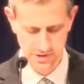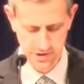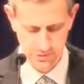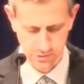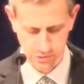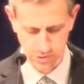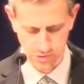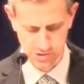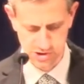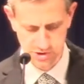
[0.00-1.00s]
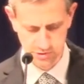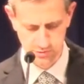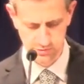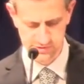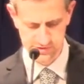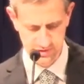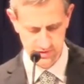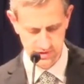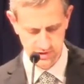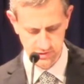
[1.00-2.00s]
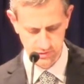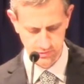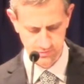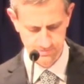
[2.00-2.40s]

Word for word: with what we choose to do?